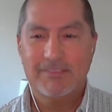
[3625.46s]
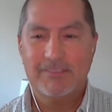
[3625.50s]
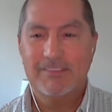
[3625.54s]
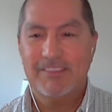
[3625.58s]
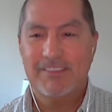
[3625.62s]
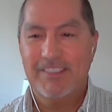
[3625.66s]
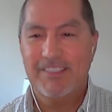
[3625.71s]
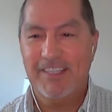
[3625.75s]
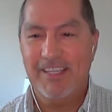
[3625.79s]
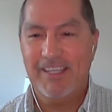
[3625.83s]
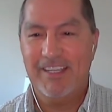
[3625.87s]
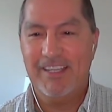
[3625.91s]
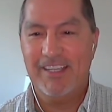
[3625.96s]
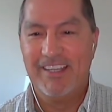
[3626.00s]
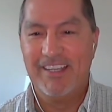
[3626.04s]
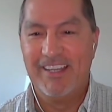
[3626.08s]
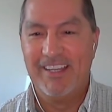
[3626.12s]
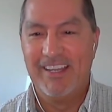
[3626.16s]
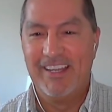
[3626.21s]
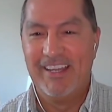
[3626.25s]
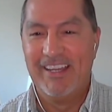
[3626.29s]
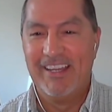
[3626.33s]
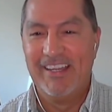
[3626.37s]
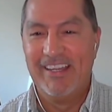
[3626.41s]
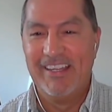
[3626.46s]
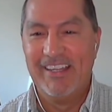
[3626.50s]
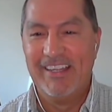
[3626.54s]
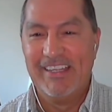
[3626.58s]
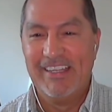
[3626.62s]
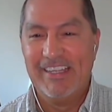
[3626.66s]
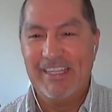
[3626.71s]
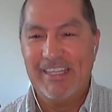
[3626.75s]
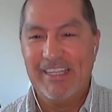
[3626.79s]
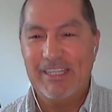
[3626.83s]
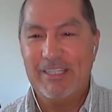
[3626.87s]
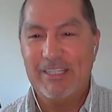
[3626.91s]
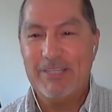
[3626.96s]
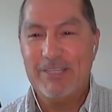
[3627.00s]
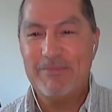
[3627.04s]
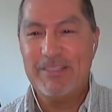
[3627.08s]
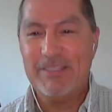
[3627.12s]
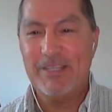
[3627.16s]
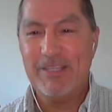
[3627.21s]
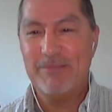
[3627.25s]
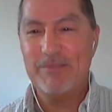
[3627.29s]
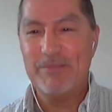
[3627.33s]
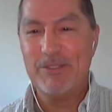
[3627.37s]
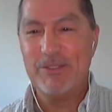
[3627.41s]
Okay. Let
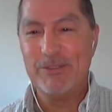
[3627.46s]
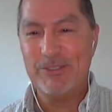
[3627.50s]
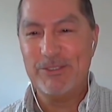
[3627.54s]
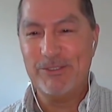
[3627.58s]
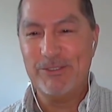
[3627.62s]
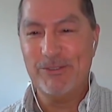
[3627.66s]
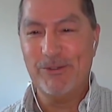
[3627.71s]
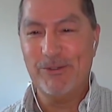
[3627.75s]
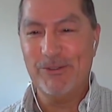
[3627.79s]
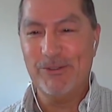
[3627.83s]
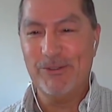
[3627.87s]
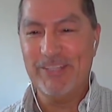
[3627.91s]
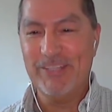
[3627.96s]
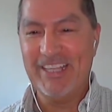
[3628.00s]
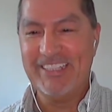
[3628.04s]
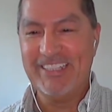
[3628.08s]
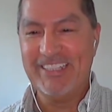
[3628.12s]
me unmute you. Hold on